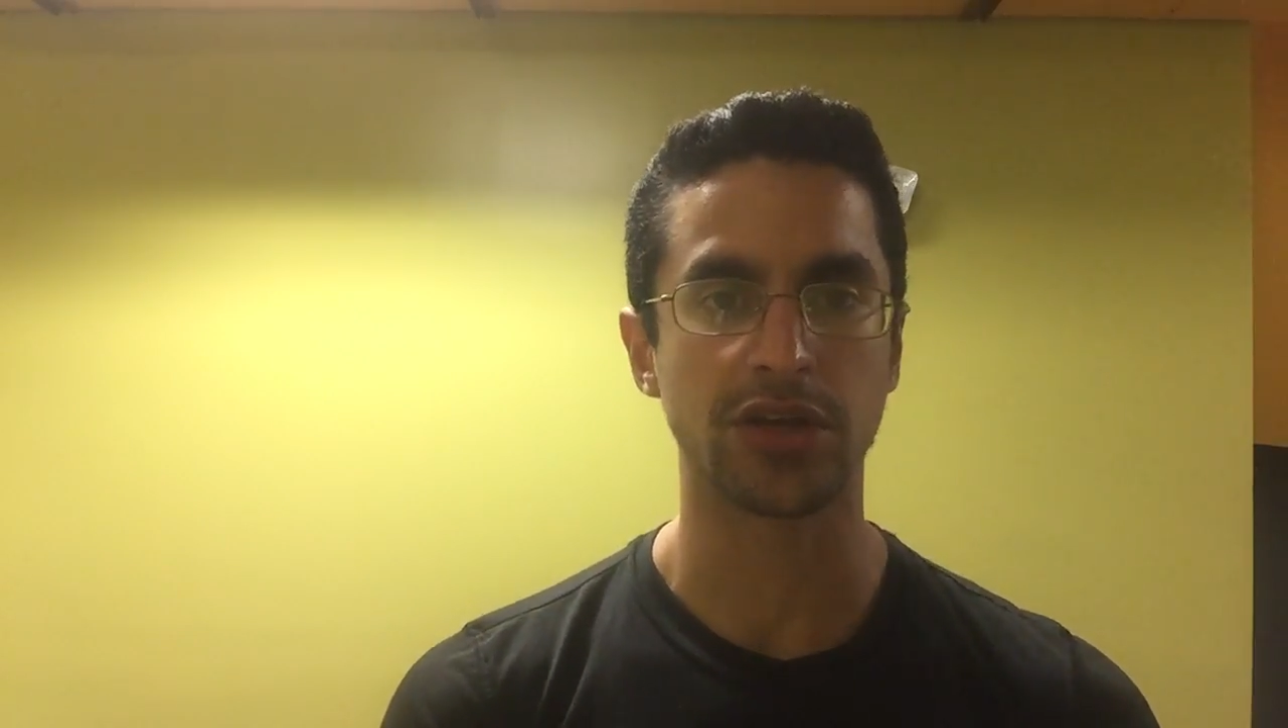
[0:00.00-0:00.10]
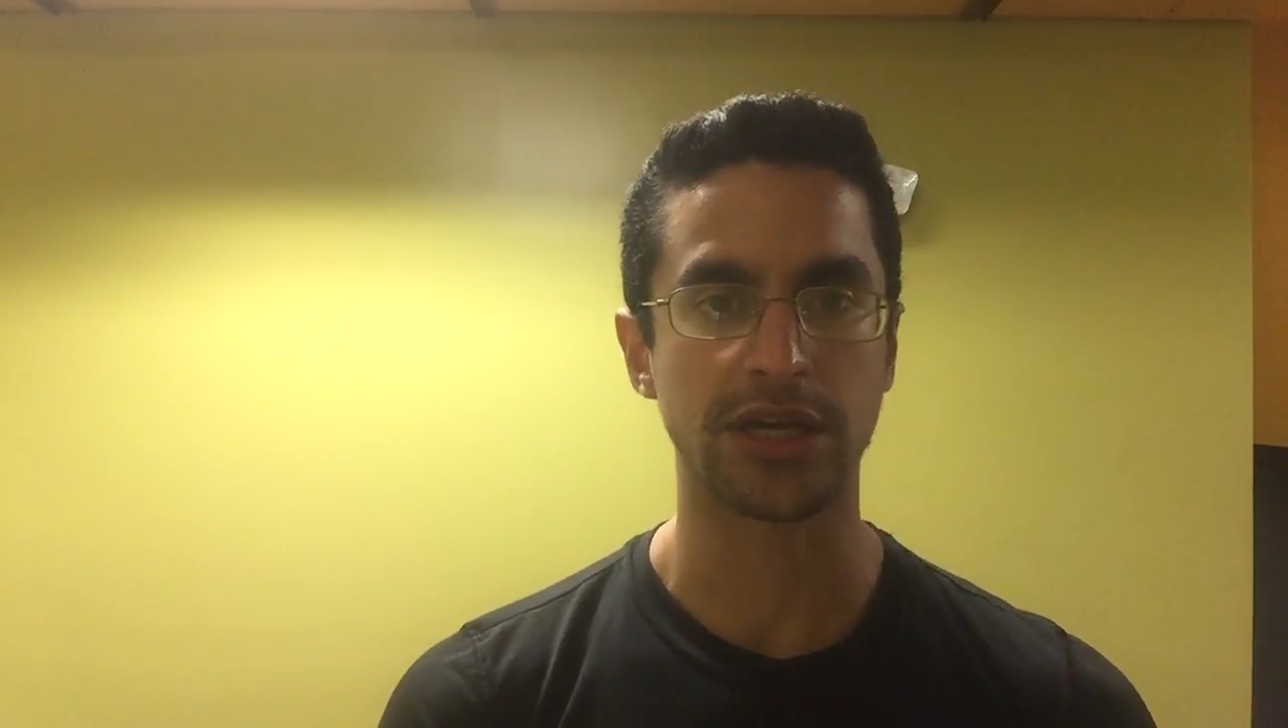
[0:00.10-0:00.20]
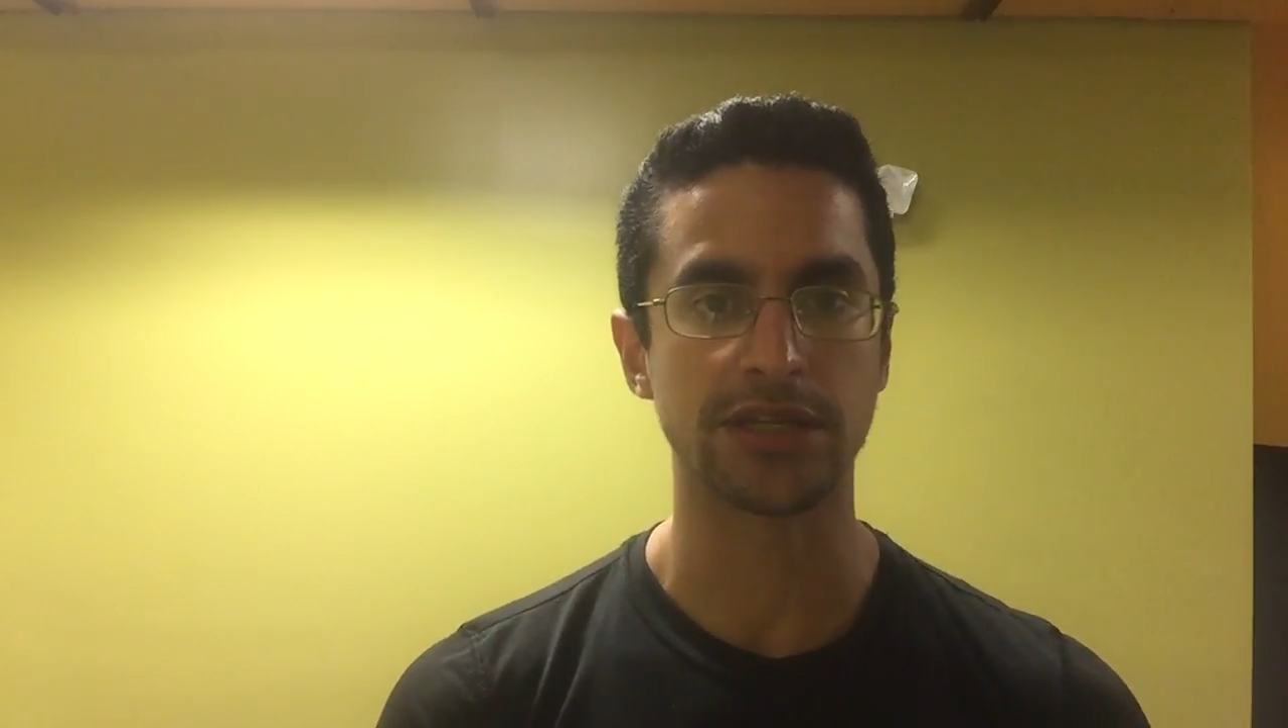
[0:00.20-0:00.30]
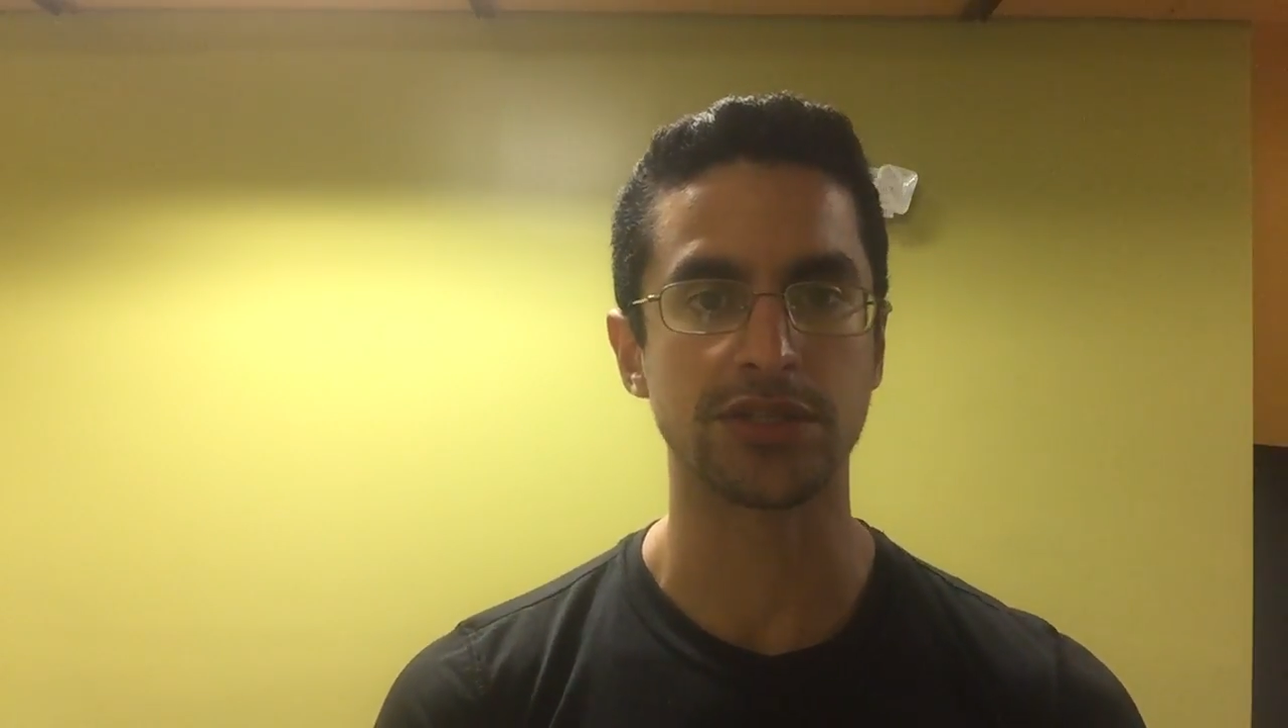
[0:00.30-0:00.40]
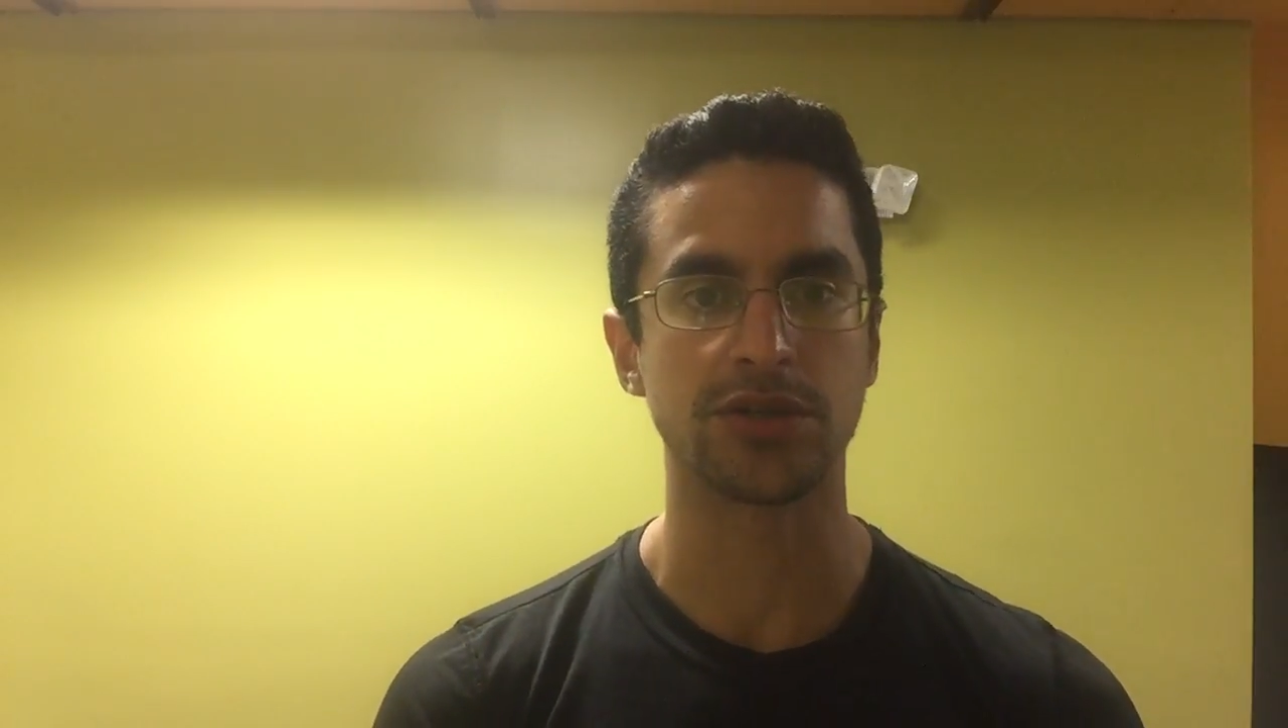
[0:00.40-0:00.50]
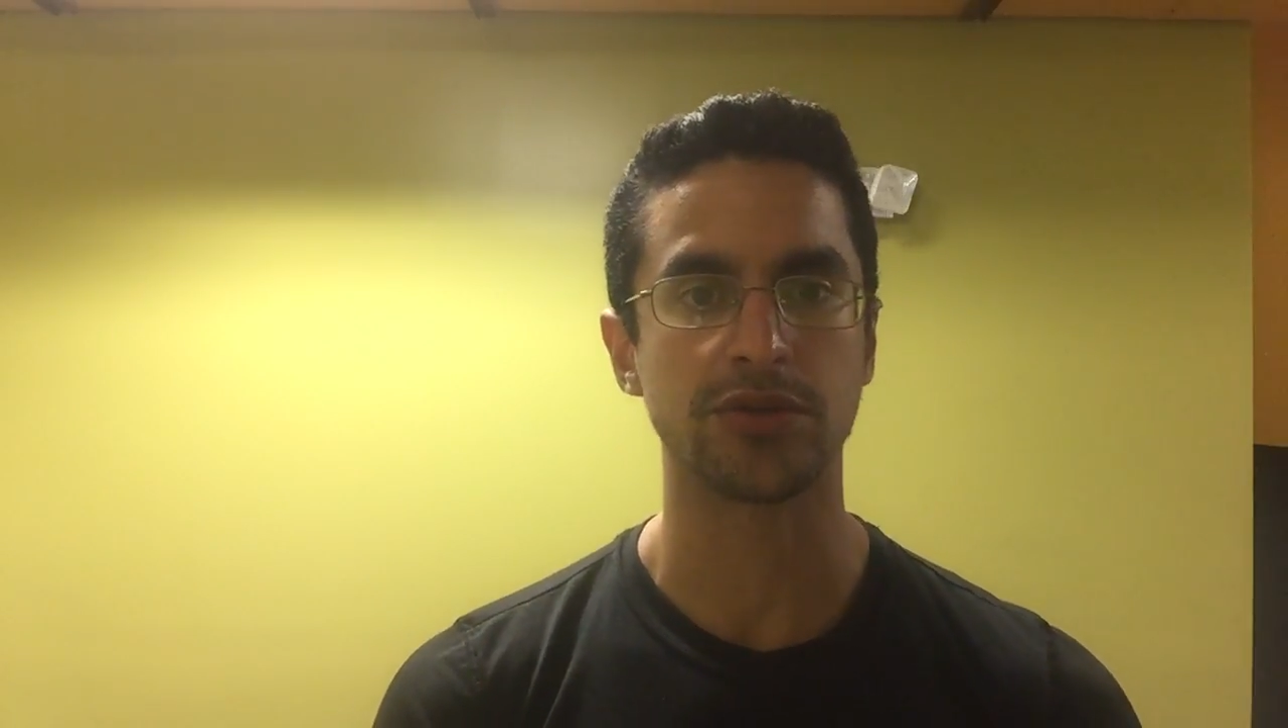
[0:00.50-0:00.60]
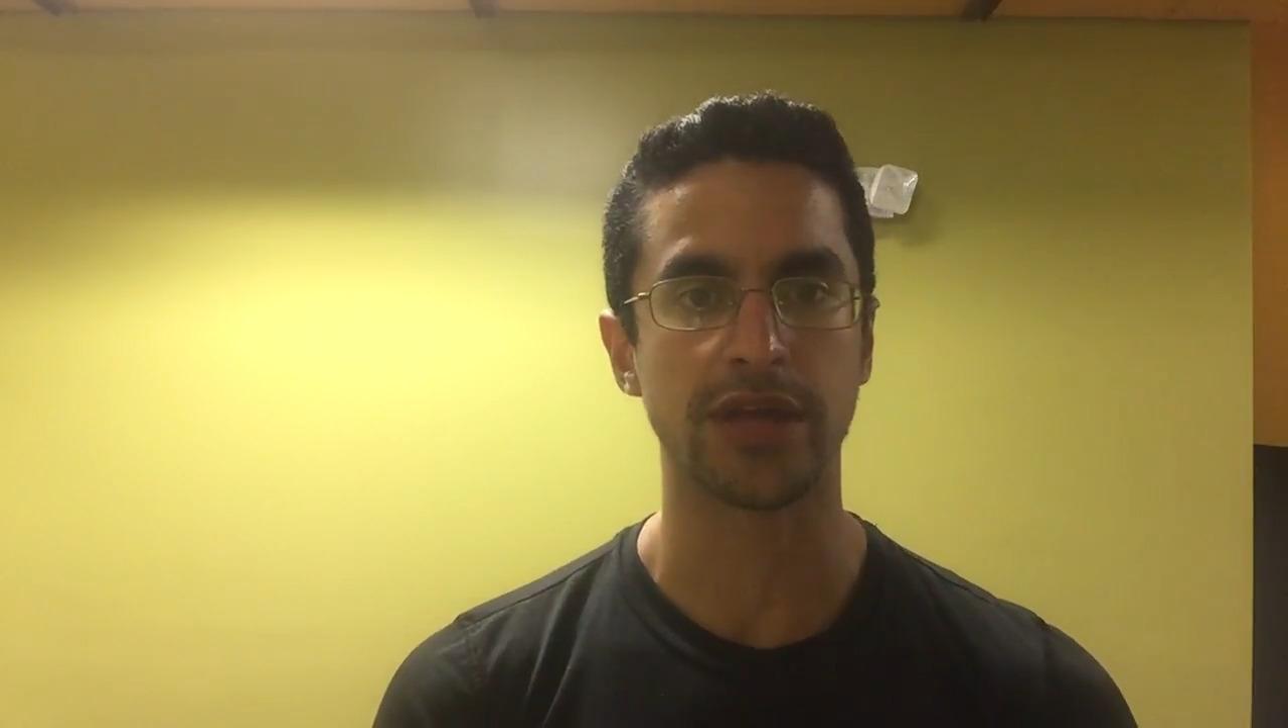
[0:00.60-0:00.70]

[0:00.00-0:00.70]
look into